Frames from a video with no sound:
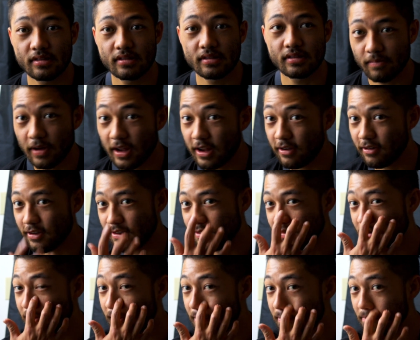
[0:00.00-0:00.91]
But anyways,
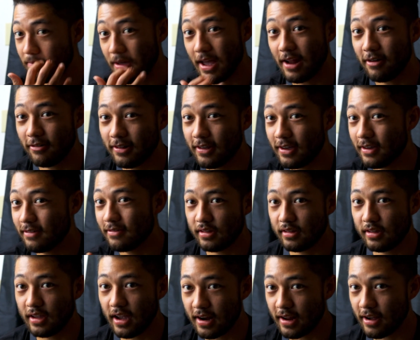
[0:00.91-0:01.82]
battery life,
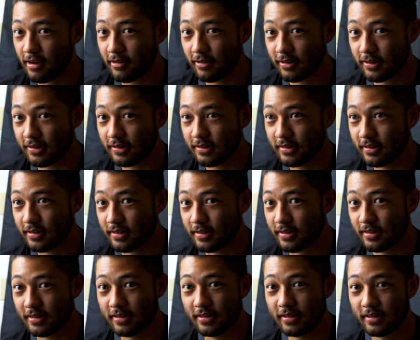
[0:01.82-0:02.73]
10 hours.
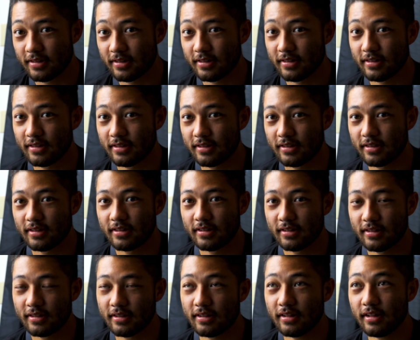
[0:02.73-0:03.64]

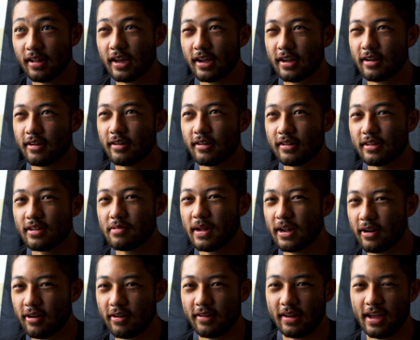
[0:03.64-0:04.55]
Like,
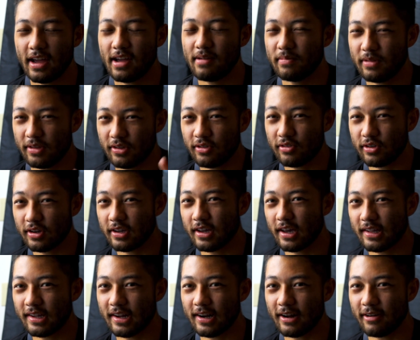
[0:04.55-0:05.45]
depending on app, you could
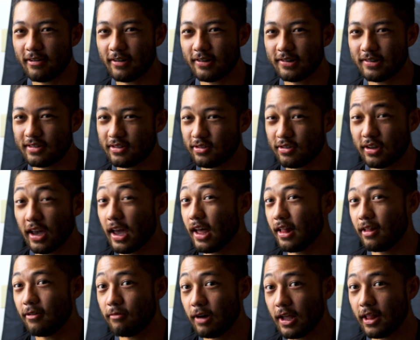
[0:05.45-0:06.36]
get 10 hours. You could
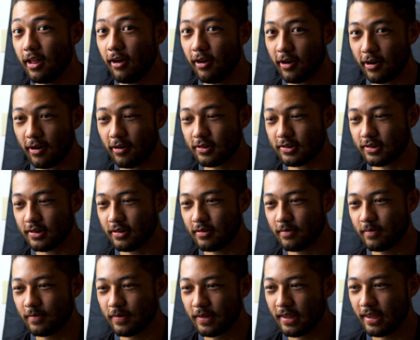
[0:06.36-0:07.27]
get way longer also.
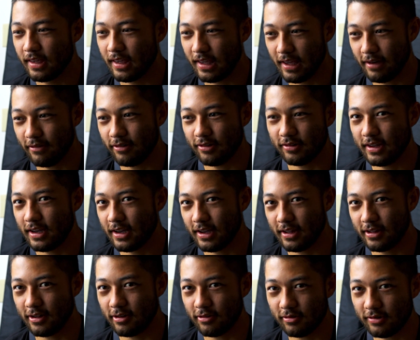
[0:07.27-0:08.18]
If you're just
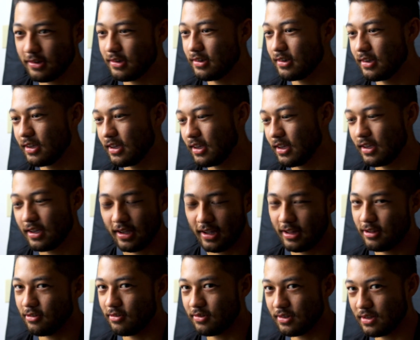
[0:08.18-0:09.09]
taking notes and
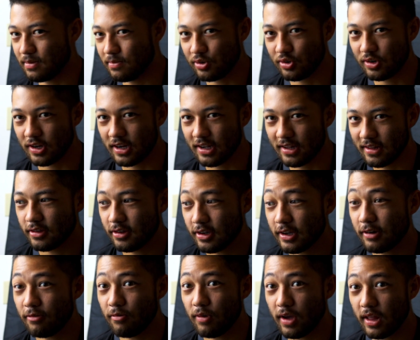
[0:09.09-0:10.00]
doing simple shit, you
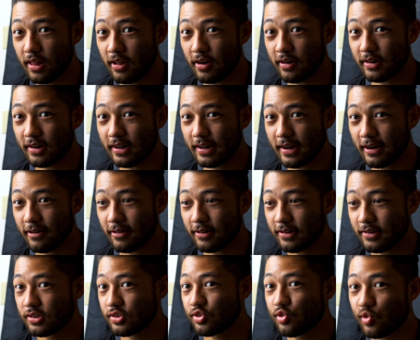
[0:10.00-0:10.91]
get way longer than 10 hours.
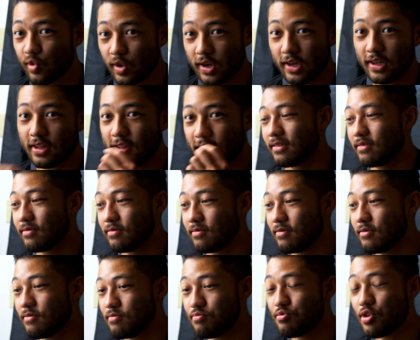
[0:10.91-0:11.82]
Screen,
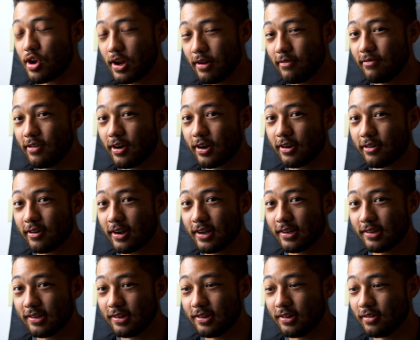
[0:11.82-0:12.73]
pretty fucking
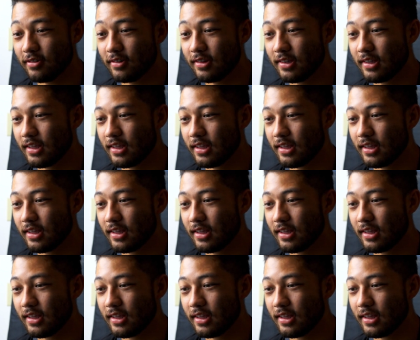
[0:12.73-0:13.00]
crazy too.